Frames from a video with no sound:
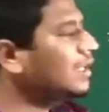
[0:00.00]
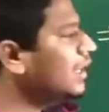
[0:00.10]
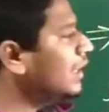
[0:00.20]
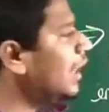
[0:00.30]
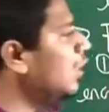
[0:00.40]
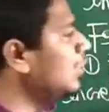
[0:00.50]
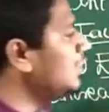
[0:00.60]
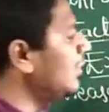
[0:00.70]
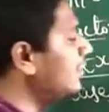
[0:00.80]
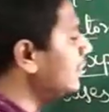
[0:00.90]
we have to
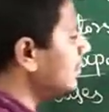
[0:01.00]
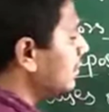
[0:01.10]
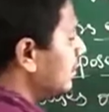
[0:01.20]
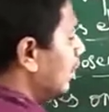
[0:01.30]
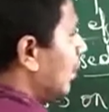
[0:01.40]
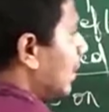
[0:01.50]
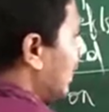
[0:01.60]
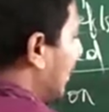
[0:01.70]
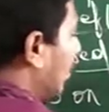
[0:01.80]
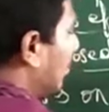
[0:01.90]
just
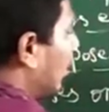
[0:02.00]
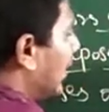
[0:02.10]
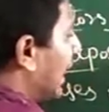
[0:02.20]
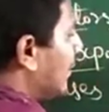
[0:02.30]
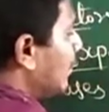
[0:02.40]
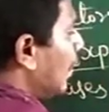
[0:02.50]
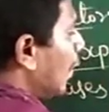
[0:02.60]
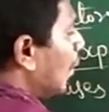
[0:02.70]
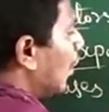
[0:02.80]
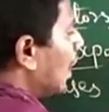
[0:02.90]
remind one more time
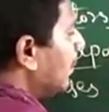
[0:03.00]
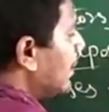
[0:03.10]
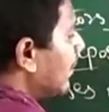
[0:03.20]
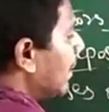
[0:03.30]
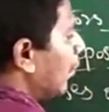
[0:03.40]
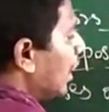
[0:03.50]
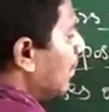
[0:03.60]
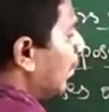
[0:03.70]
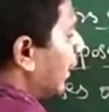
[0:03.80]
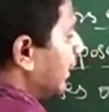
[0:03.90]
what do you mean by boiling
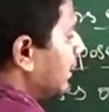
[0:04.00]
point.